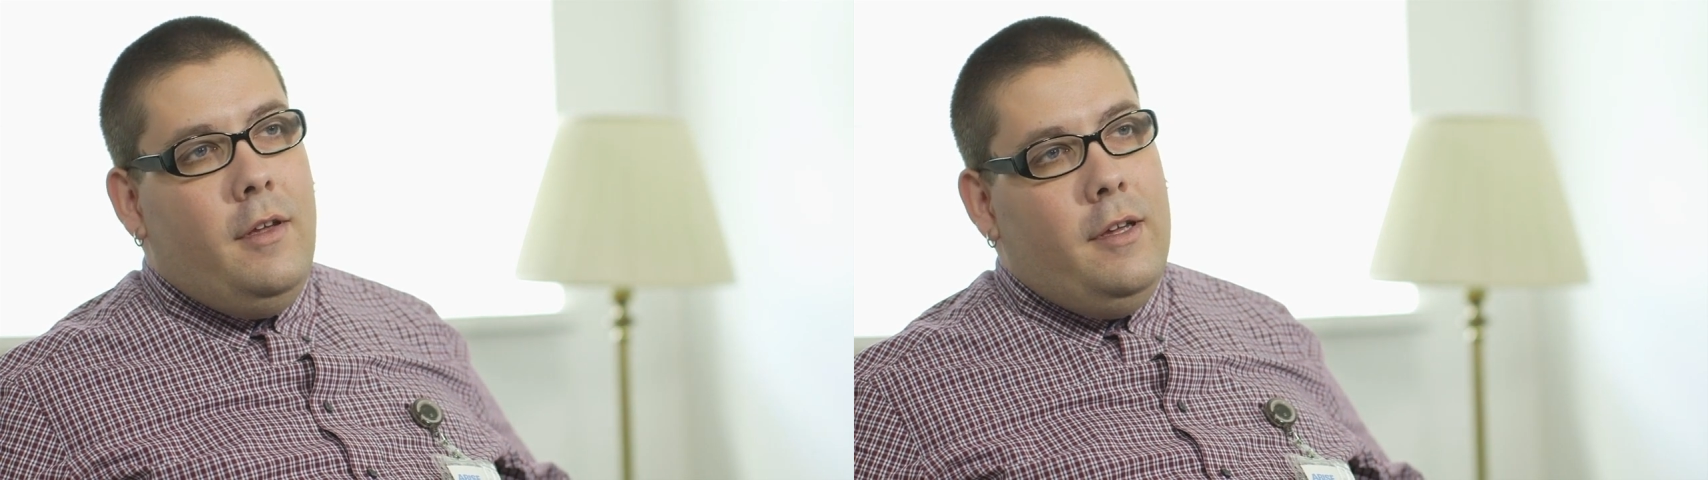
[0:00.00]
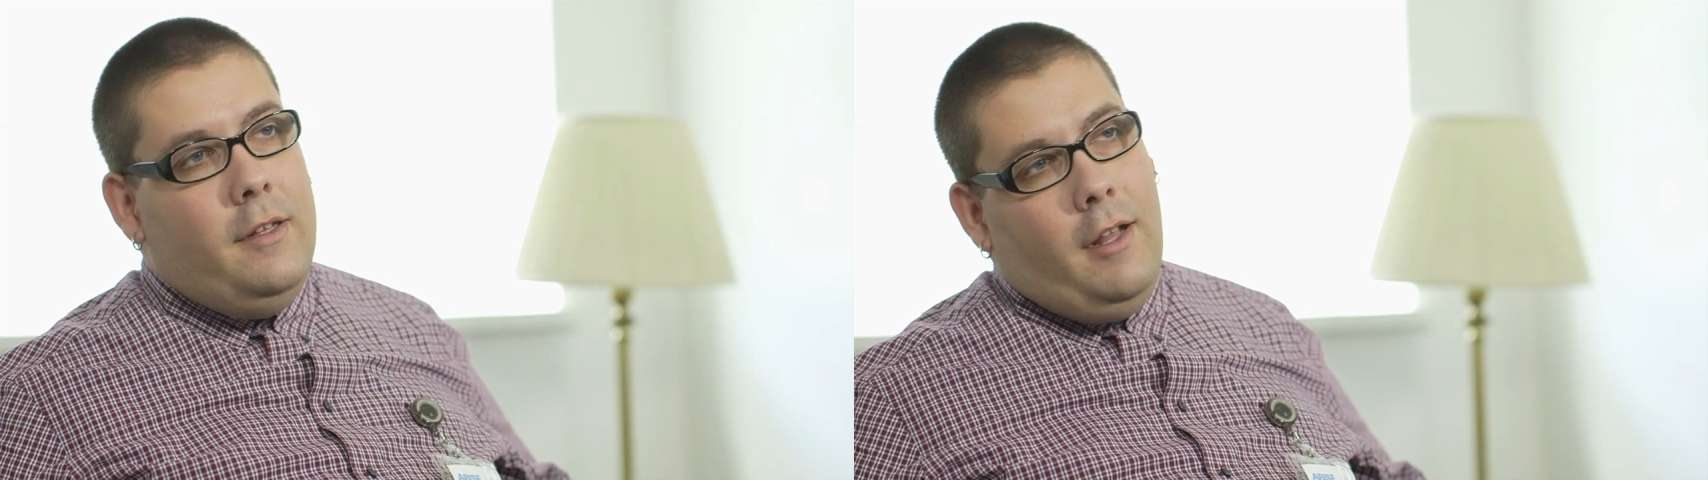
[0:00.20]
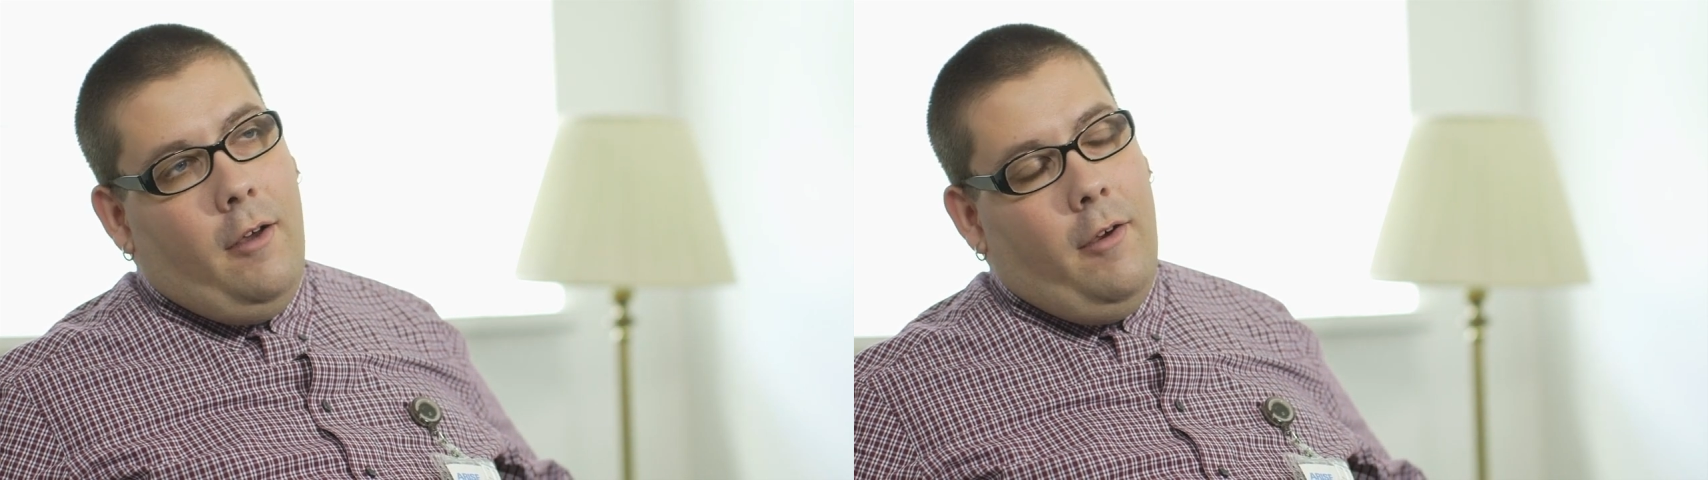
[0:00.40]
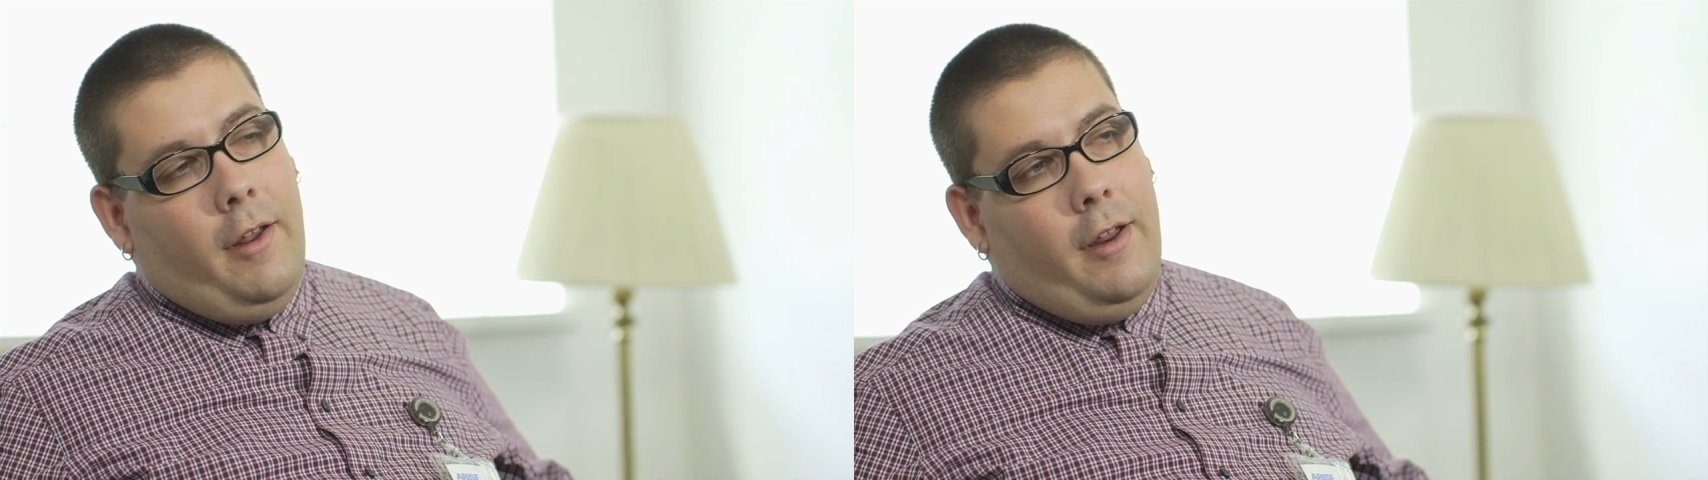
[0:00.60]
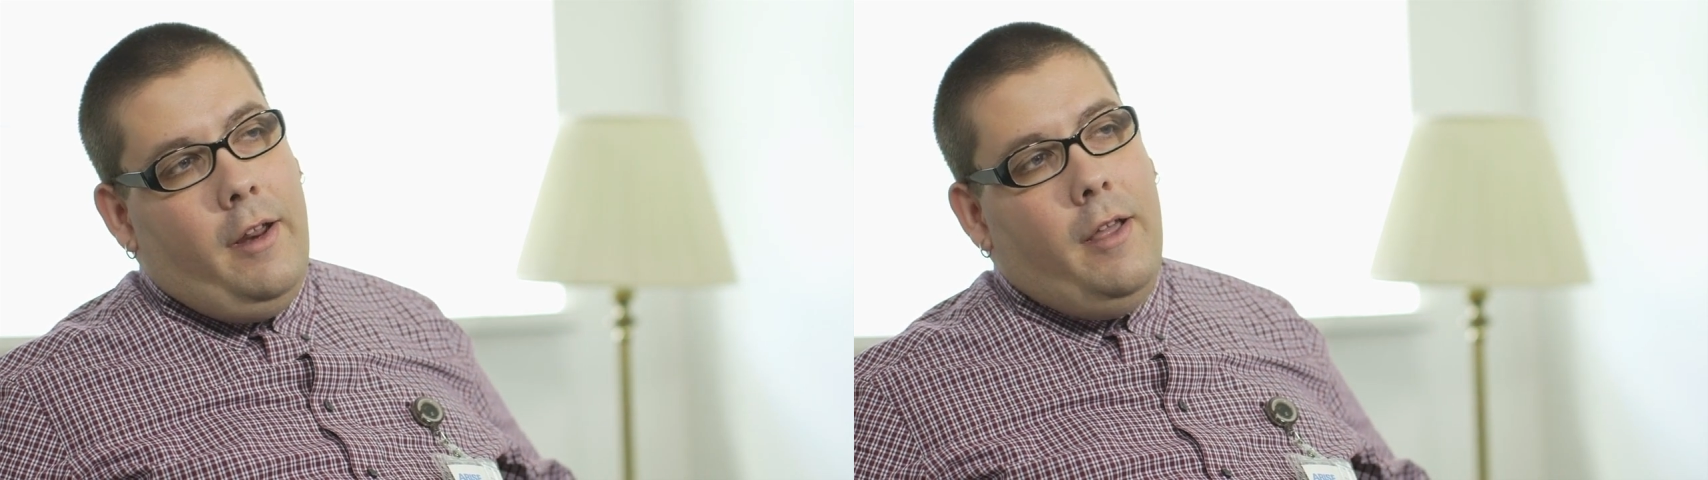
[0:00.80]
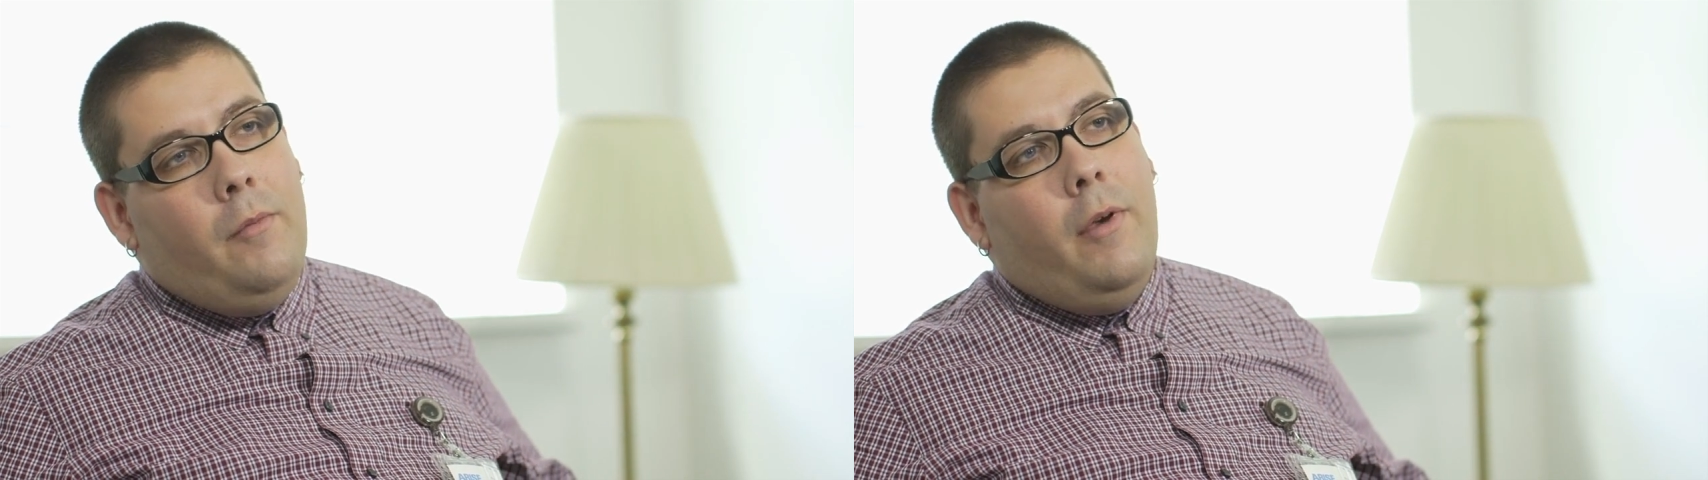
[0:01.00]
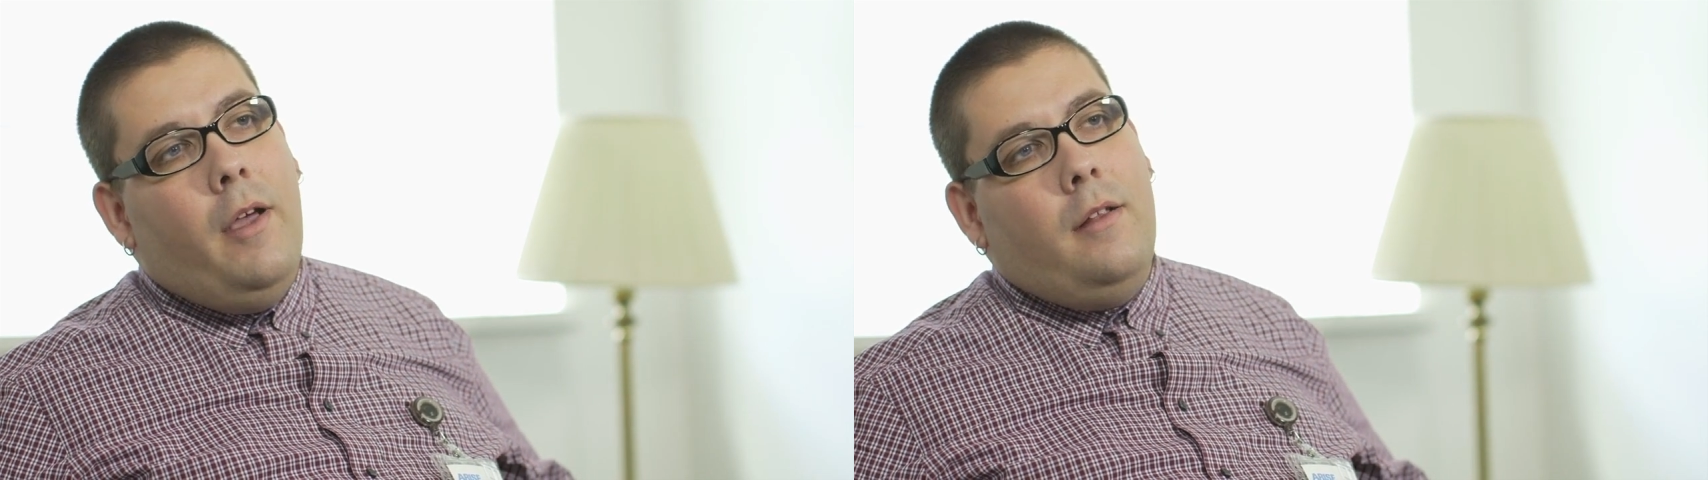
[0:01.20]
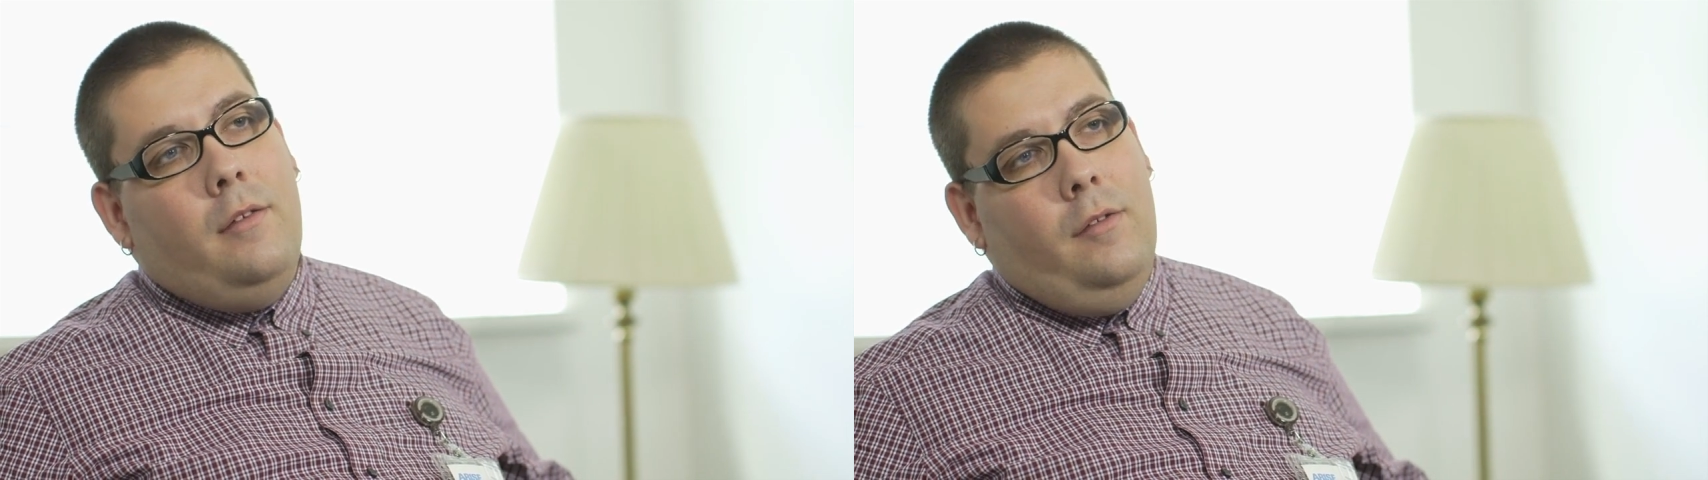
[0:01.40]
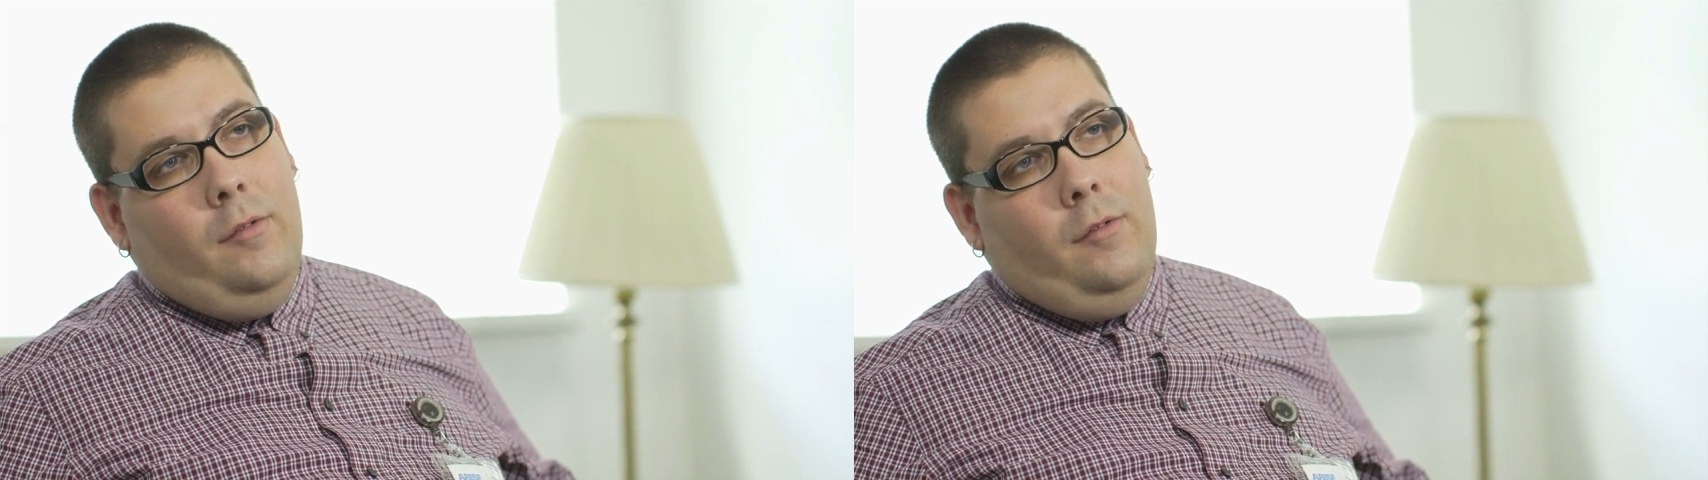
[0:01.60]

and now I can get back to